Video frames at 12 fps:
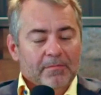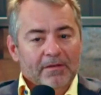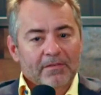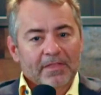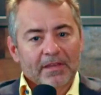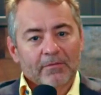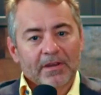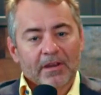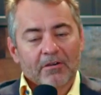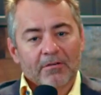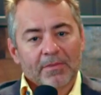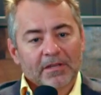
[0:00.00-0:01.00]
But everything we
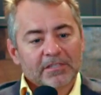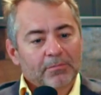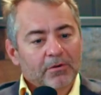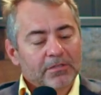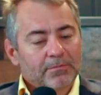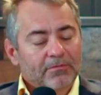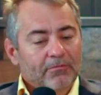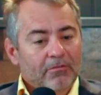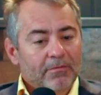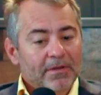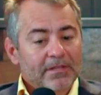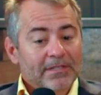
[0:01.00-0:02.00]
know about sports
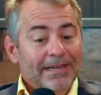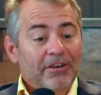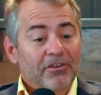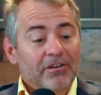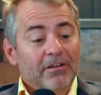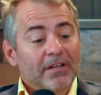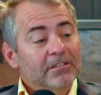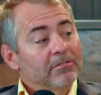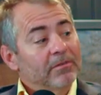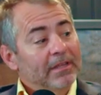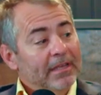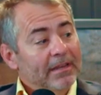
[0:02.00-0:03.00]
performance and
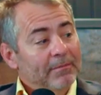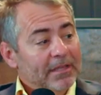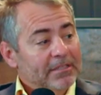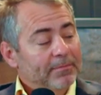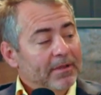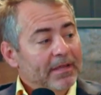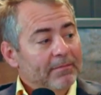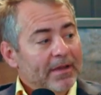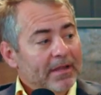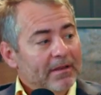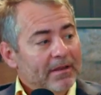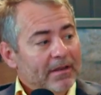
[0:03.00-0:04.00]
endurance really can be explained
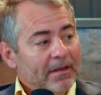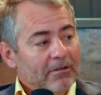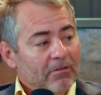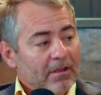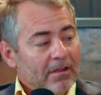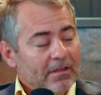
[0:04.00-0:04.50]
by nitric